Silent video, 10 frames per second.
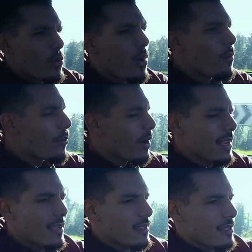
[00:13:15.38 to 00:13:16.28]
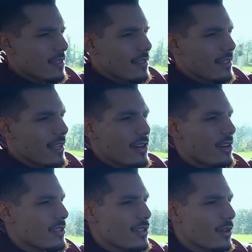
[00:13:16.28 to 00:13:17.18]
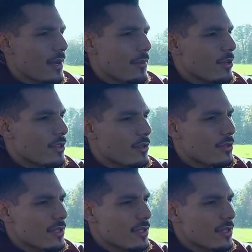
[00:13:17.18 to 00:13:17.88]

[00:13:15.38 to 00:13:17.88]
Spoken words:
won't break. There are some MR2s